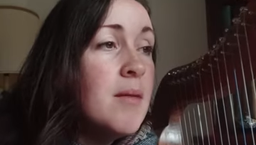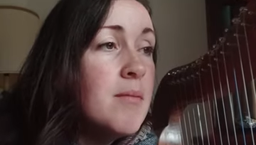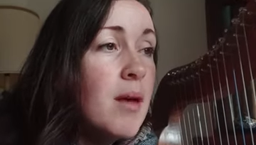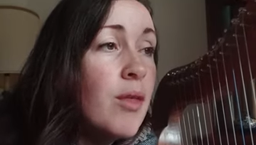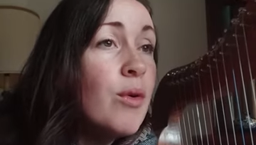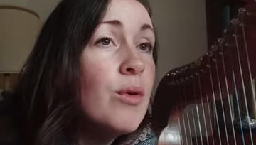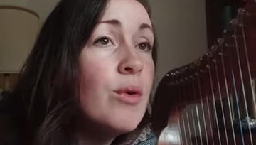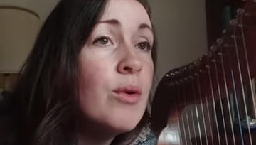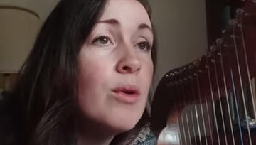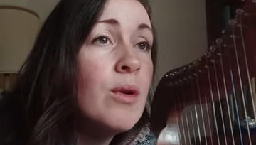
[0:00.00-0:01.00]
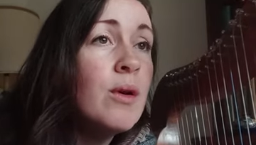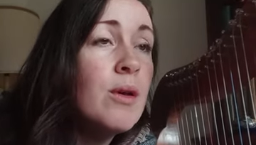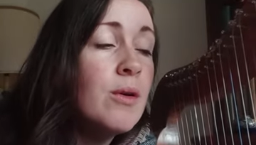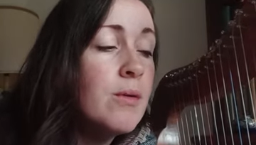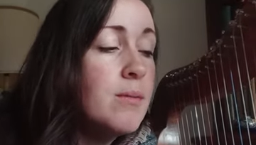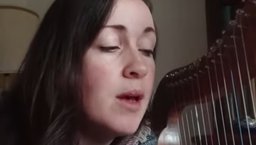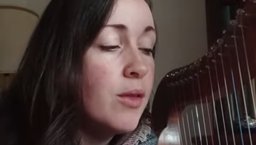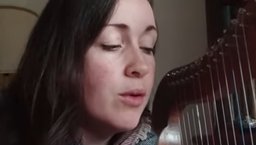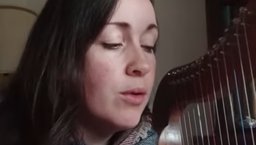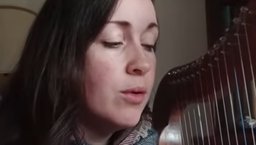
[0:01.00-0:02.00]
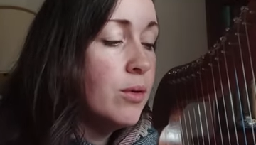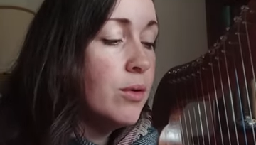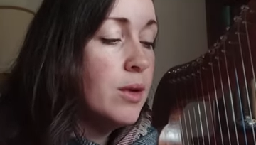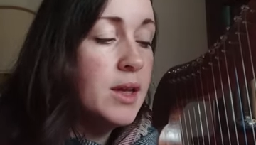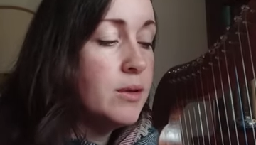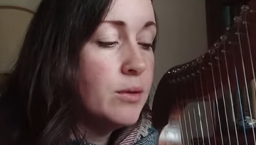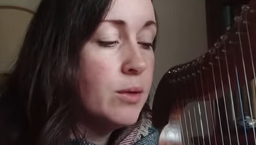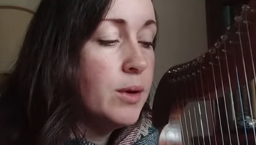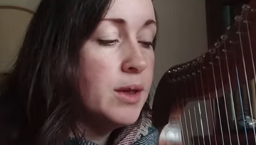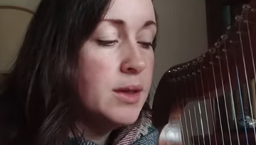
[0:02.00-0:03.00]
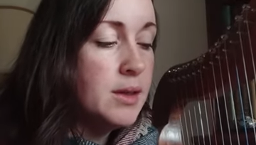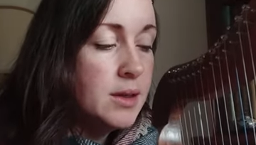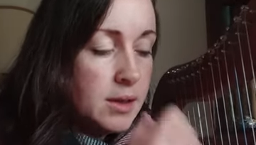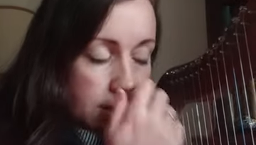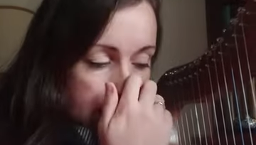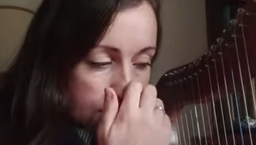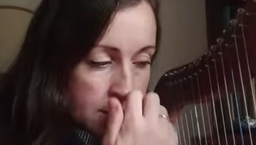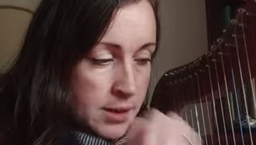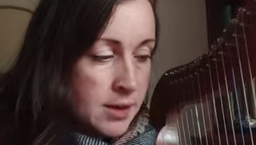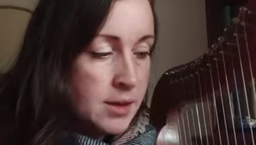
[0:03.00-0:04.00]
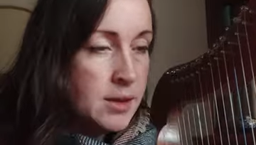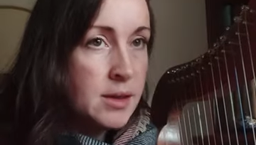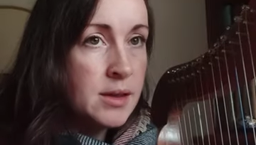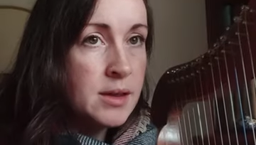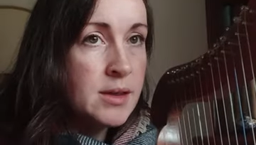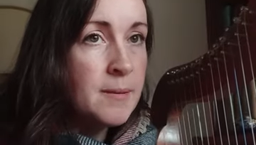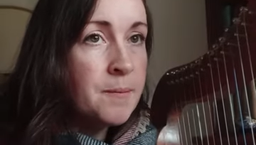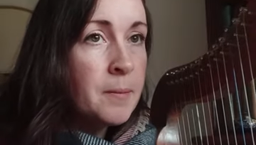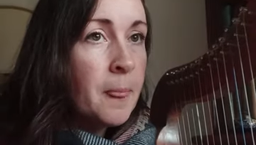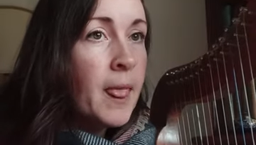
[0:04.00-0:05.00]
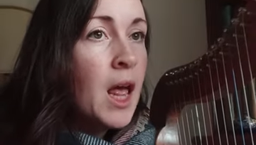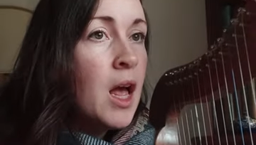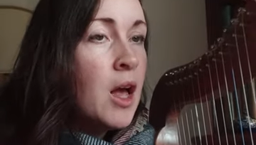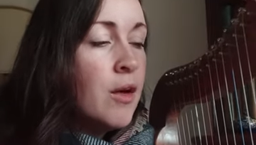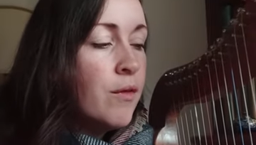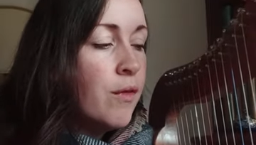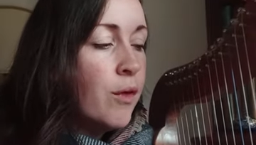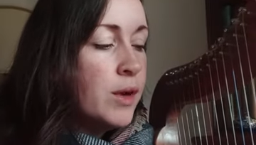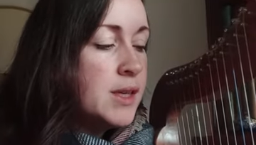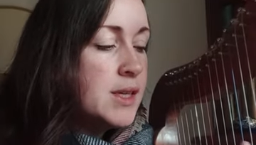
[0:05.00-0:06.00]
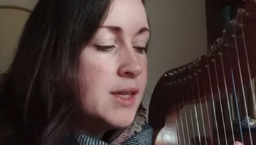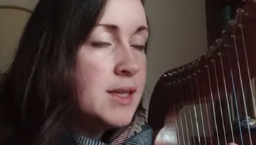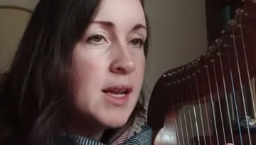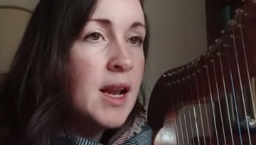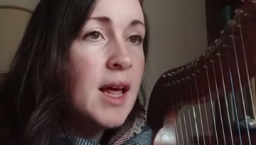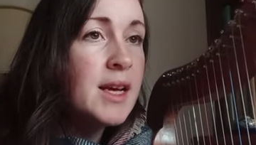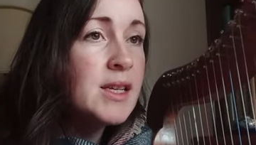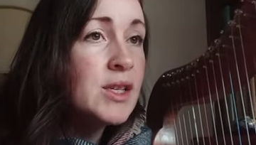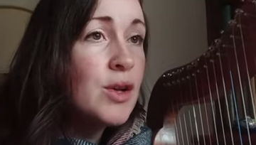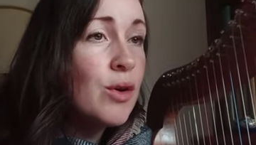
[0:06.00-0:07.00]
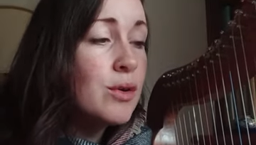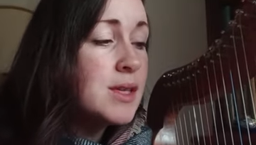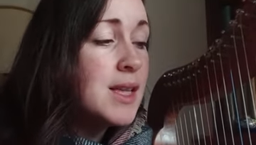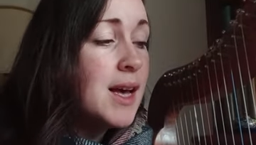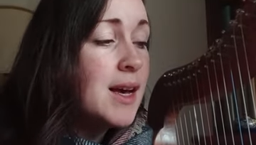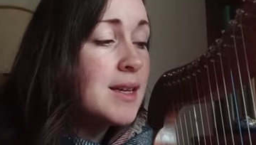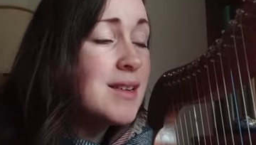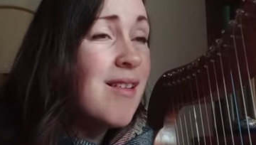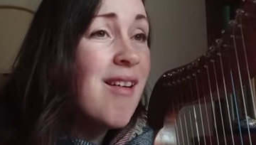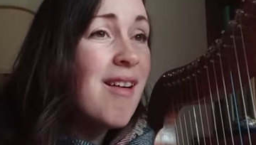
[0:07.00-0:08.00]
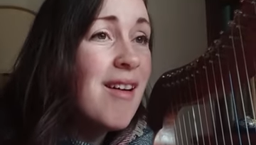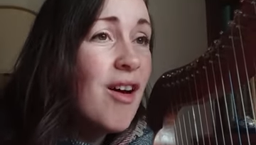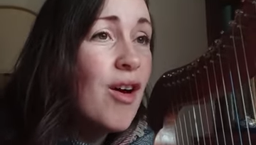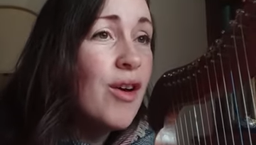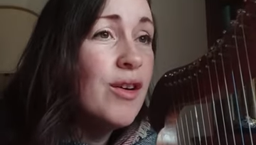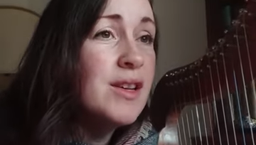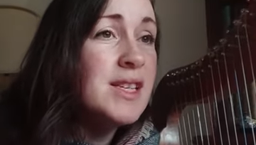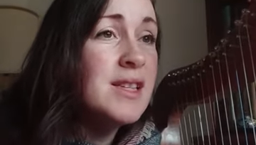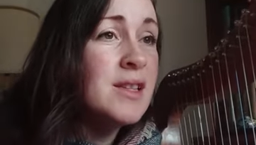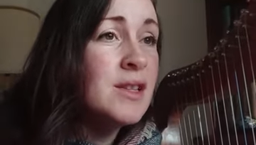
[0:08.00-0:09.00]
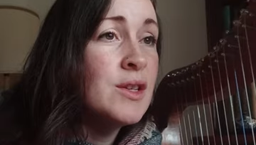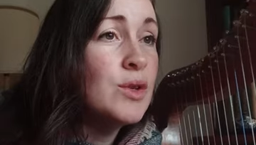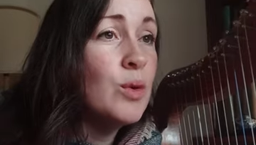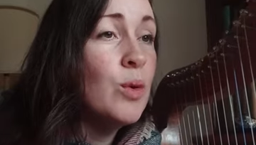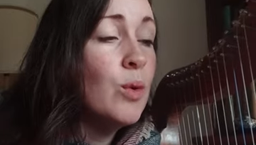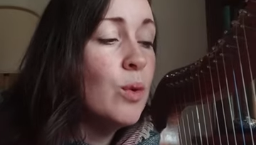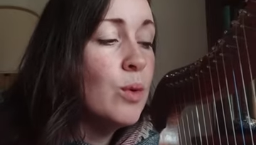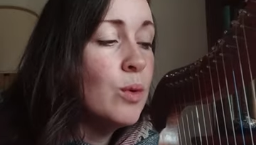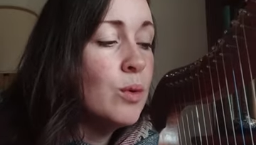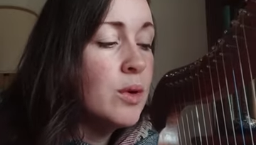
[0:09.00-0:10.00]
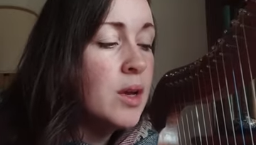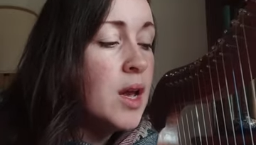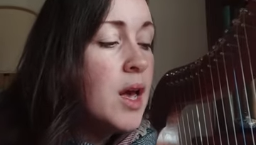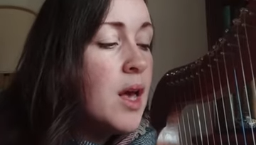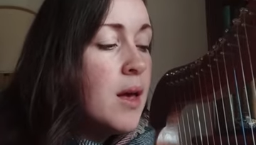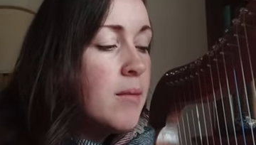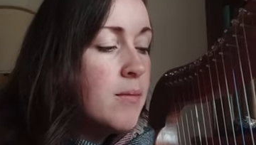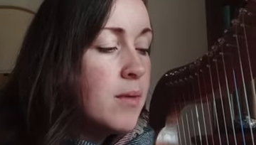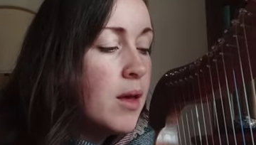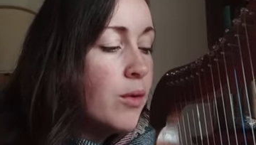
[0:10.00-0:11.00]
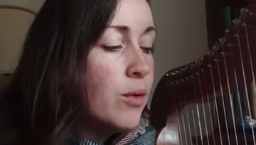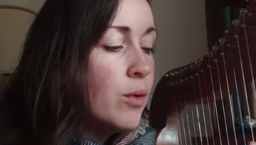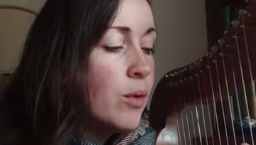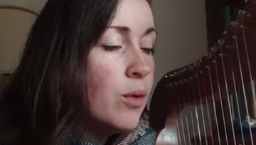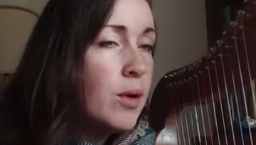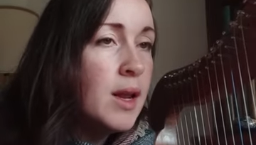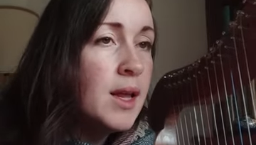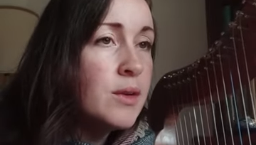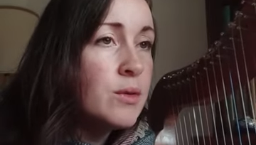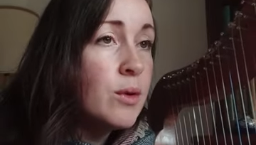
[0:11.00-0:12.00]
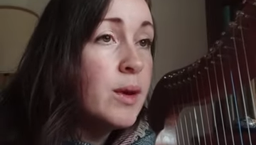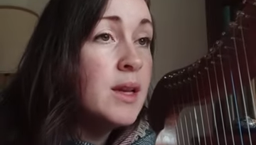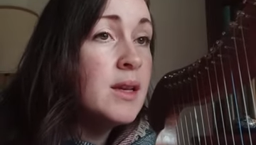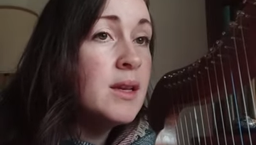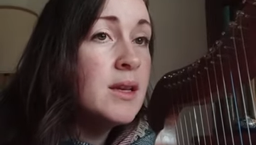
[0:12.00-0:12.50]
Medhel, oh Medhel and Gwyns. Voices like songs that are heard in the dawn, Medhel and Gwyns.